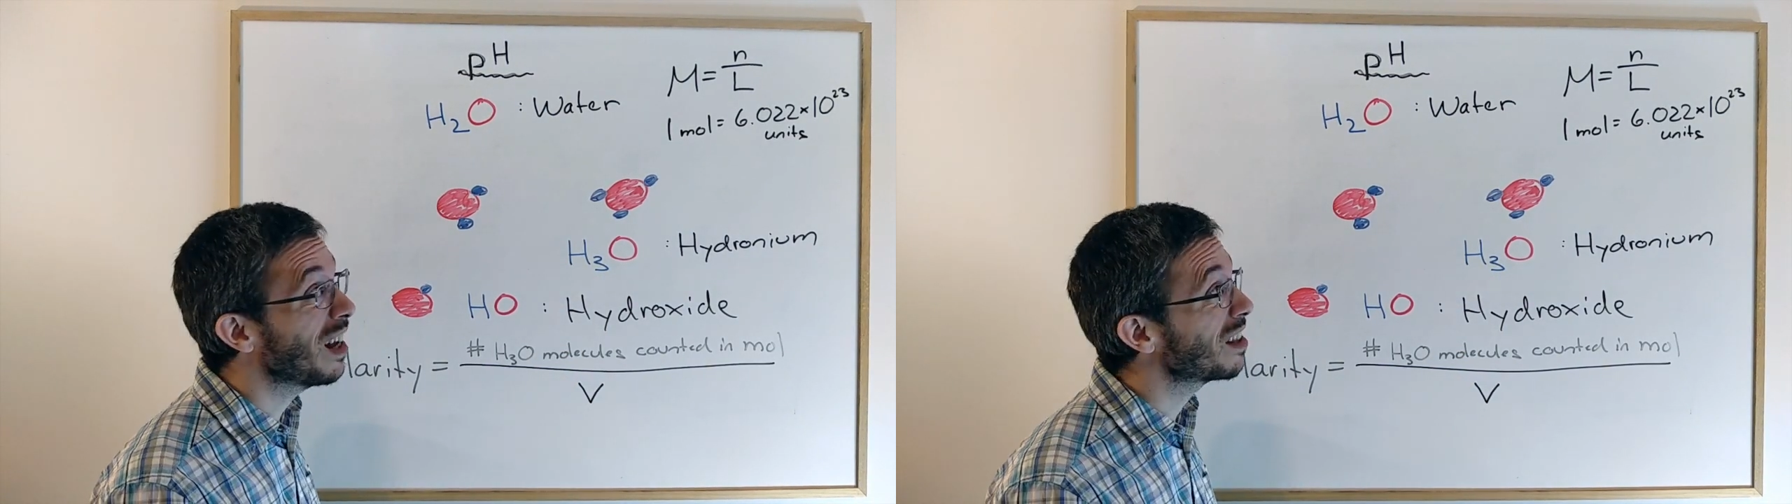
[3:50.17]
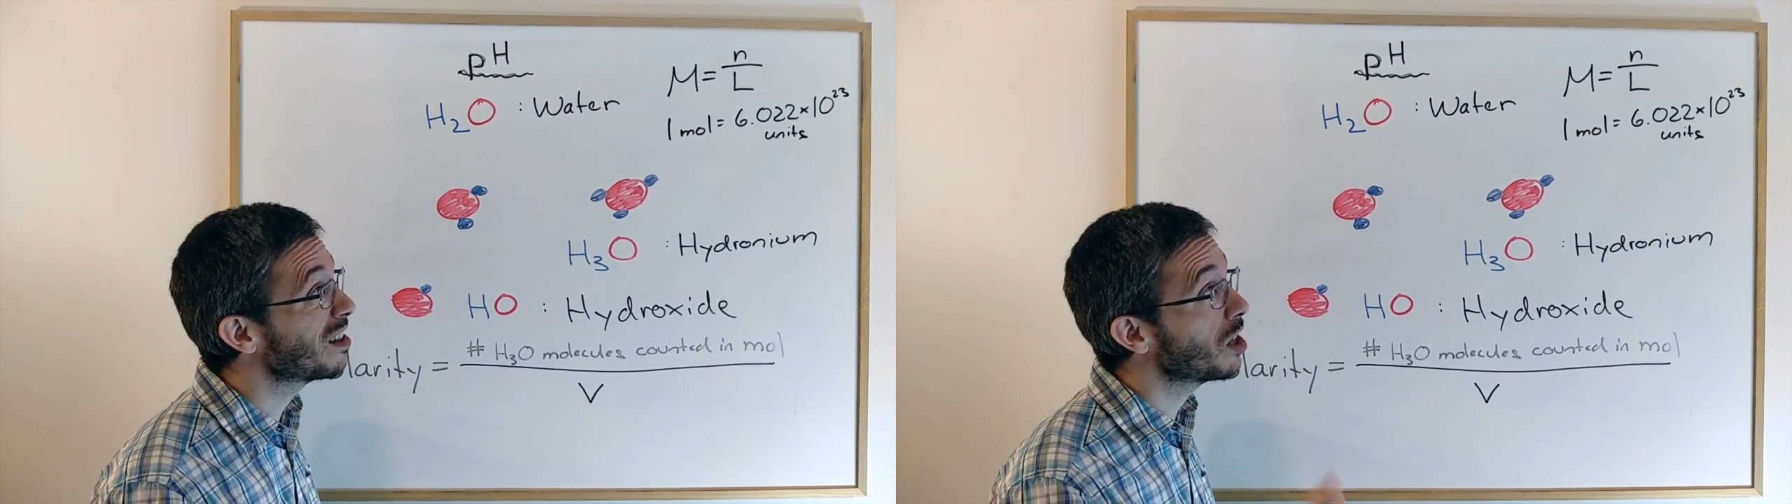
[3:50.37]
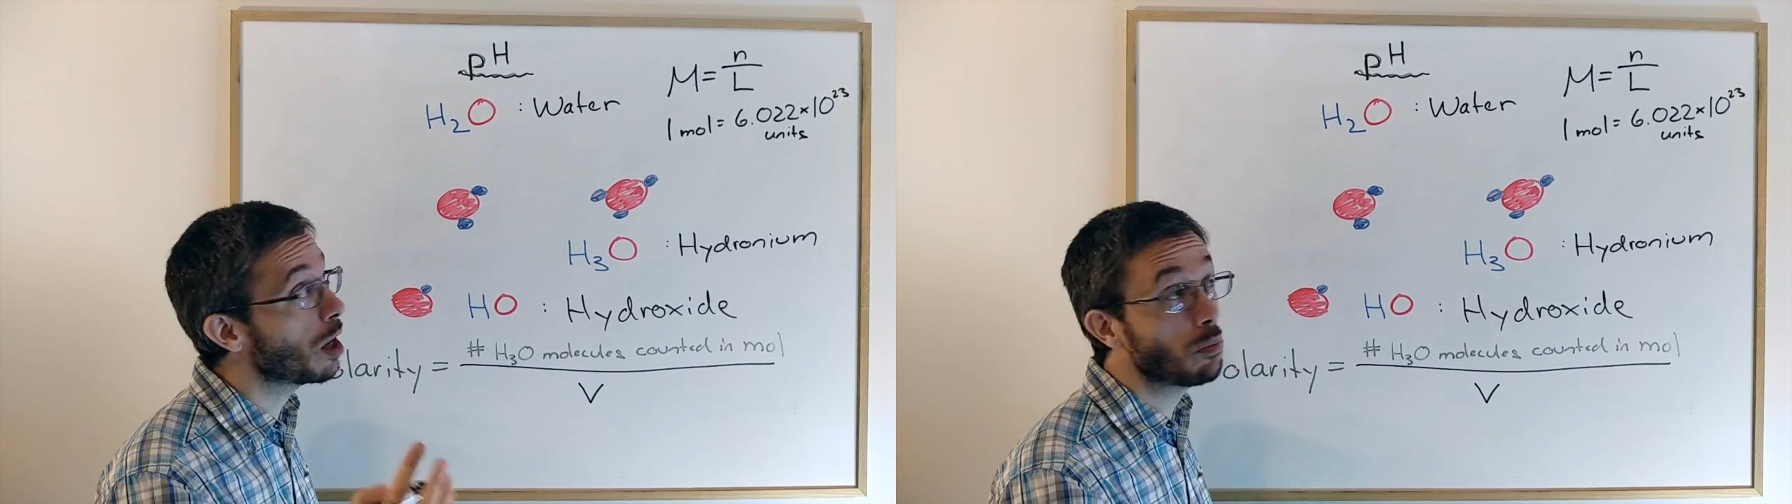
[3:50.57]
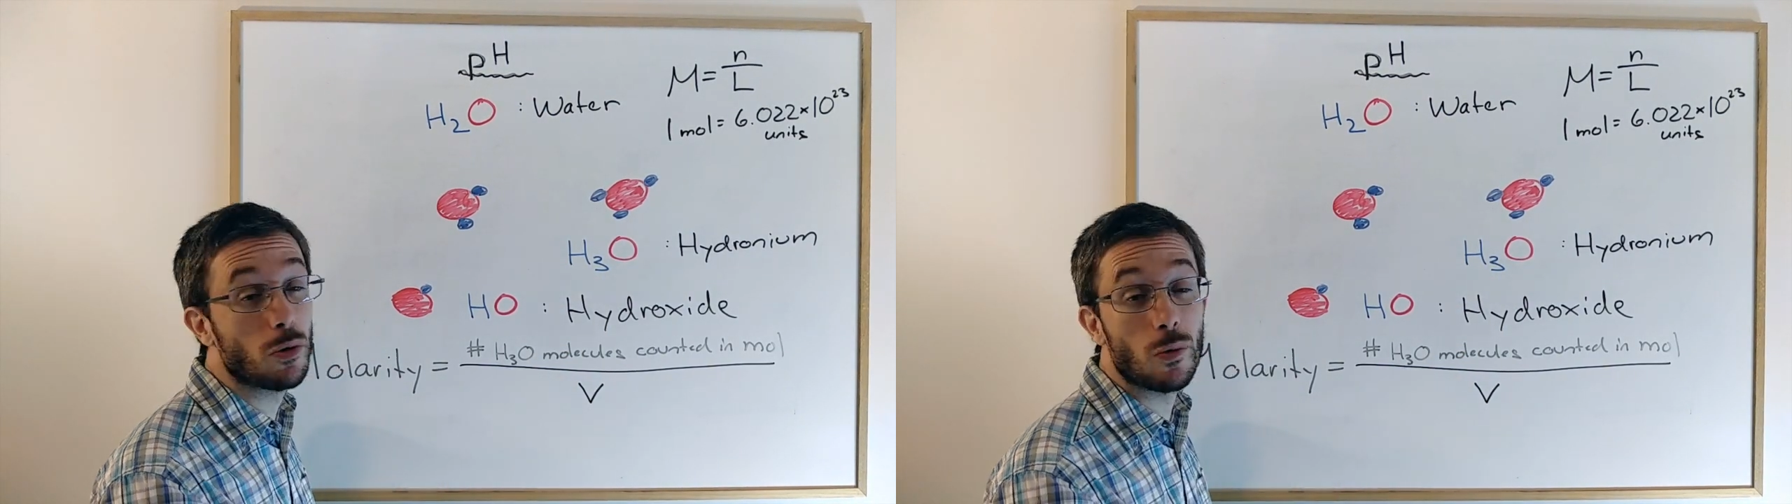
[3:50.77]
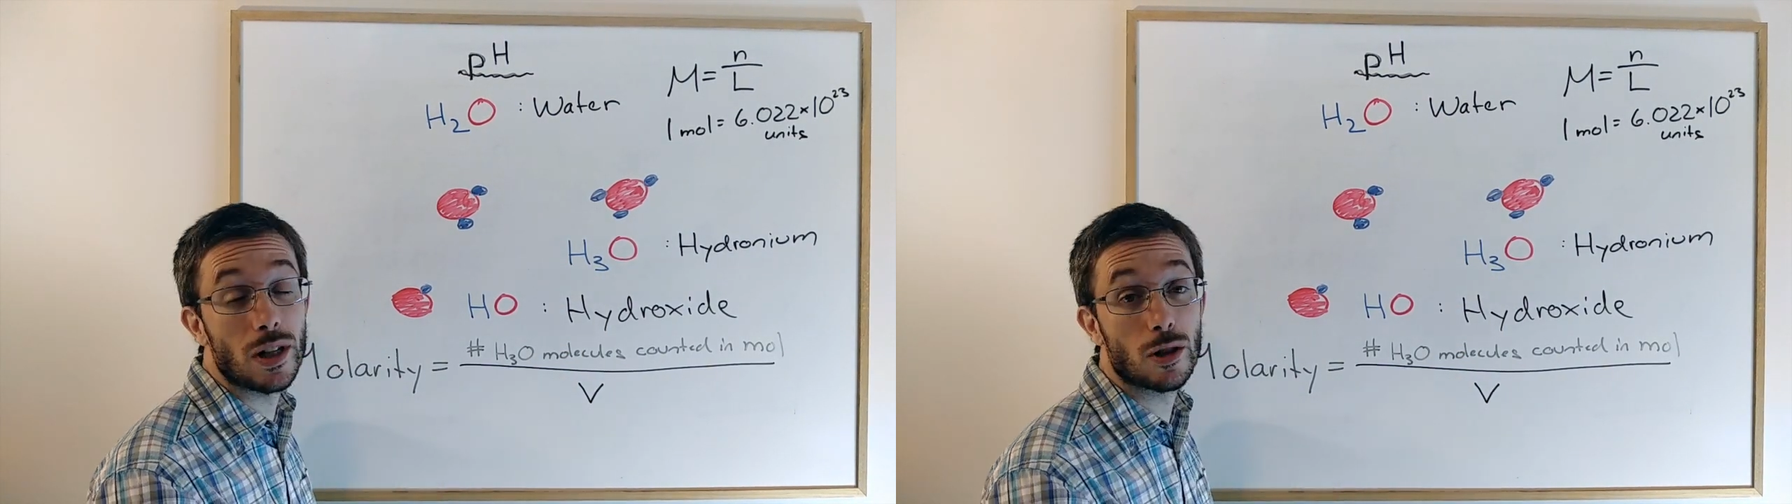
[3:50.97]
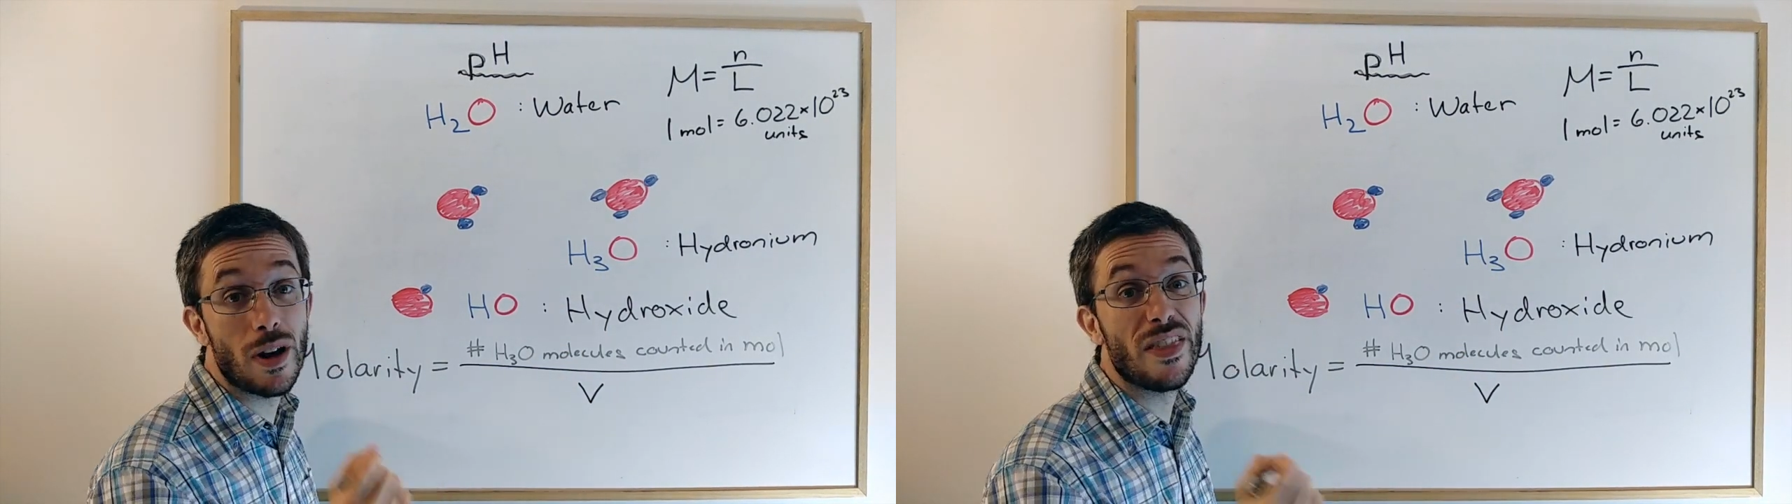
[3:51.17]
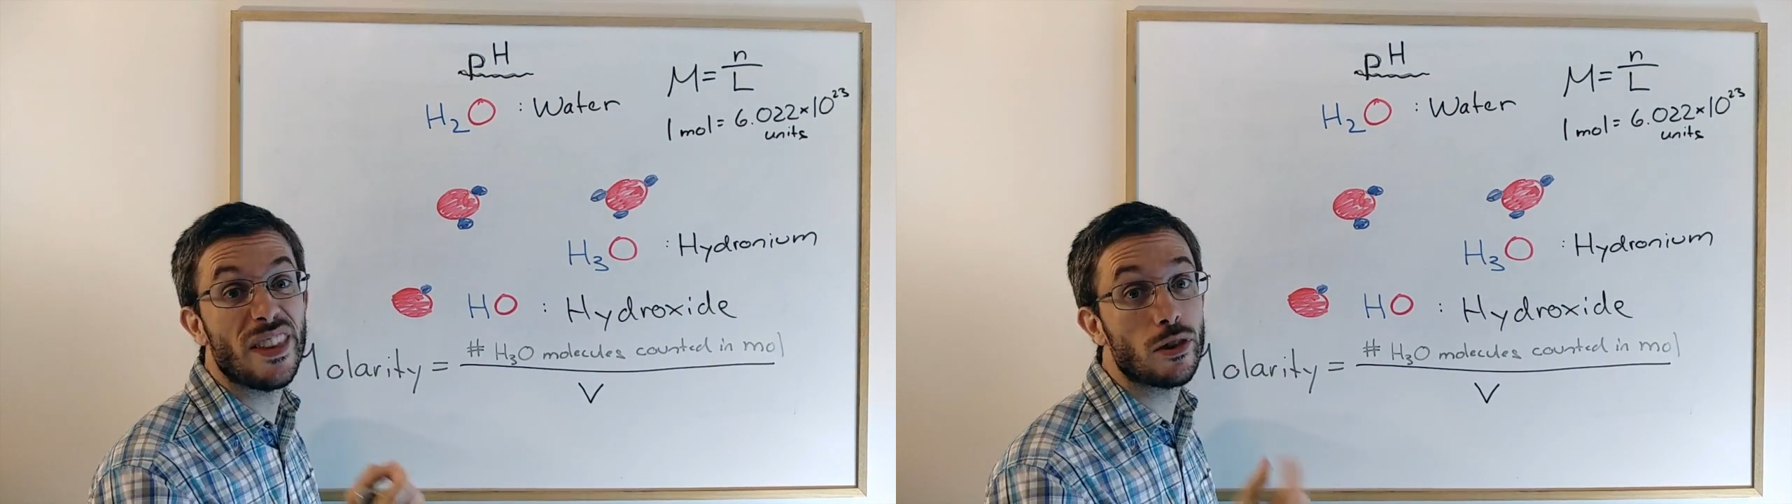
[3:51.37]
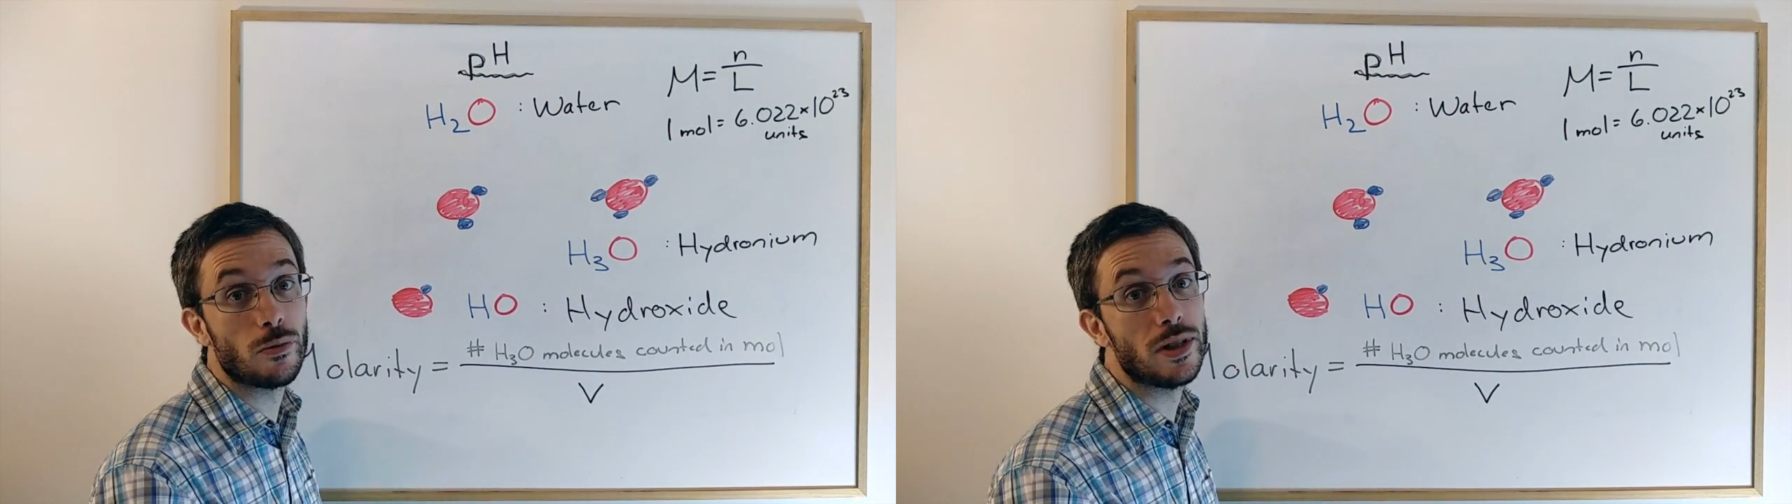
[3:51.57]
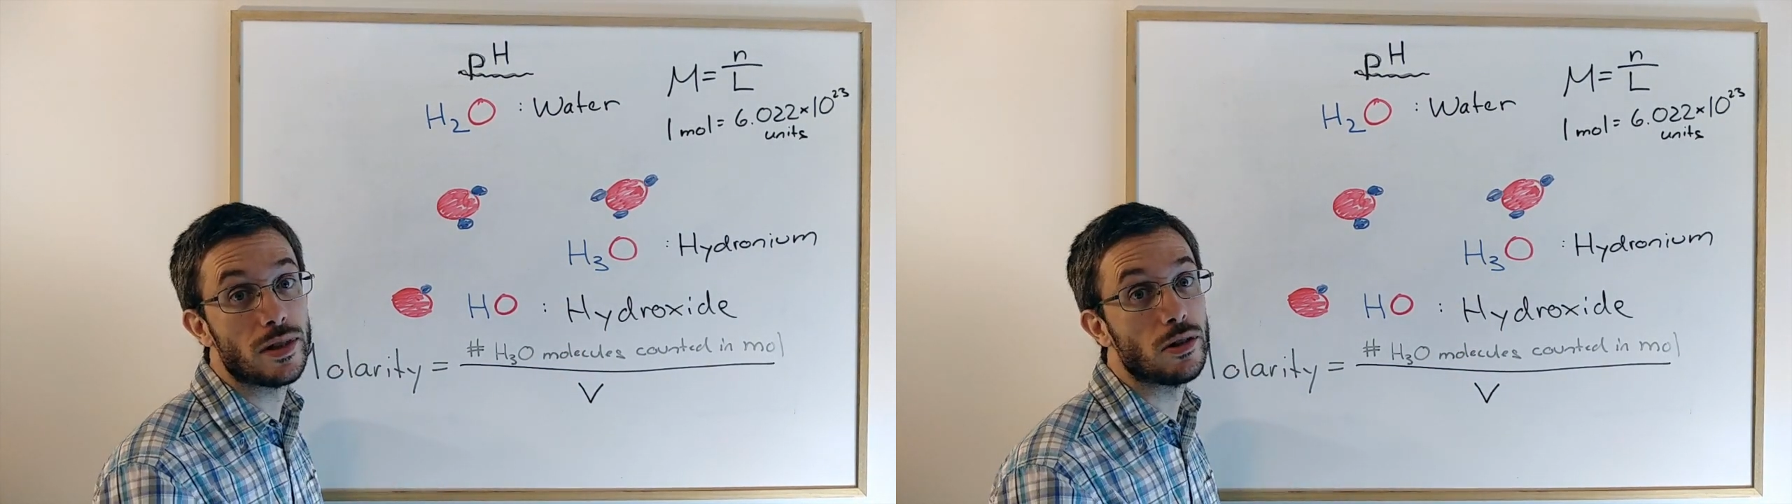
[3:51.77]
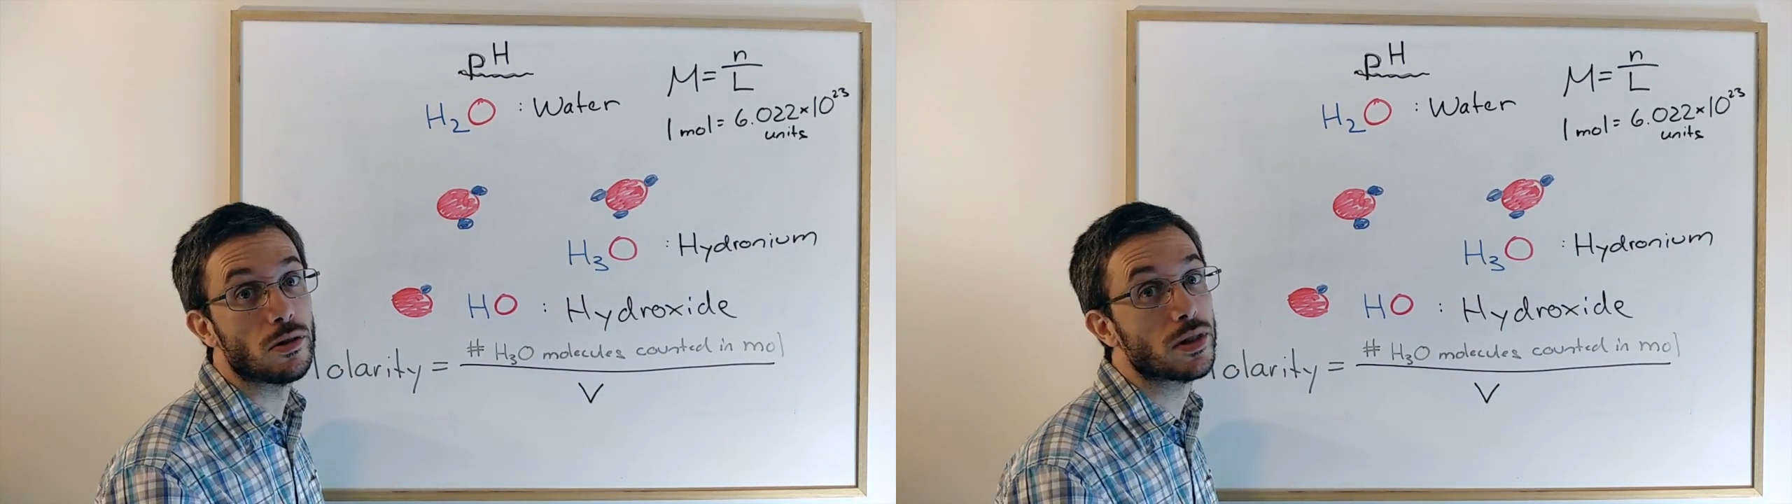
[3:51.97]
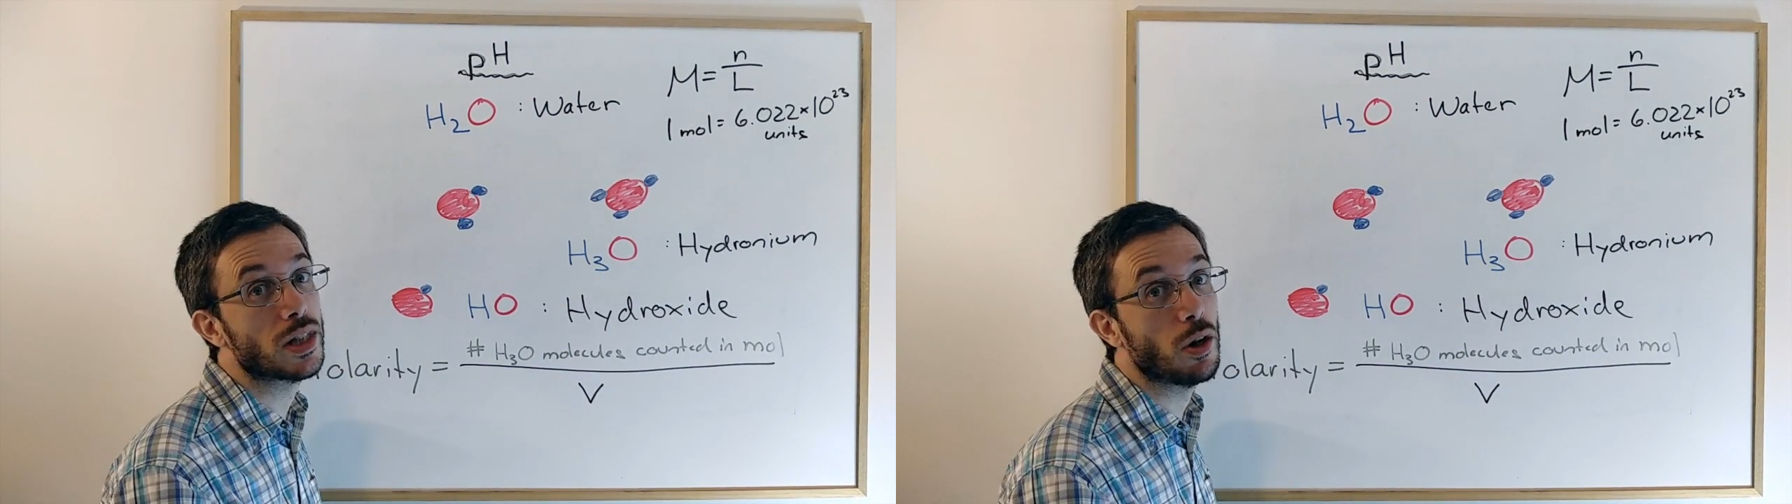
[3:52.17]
that's a number with 23 zeros.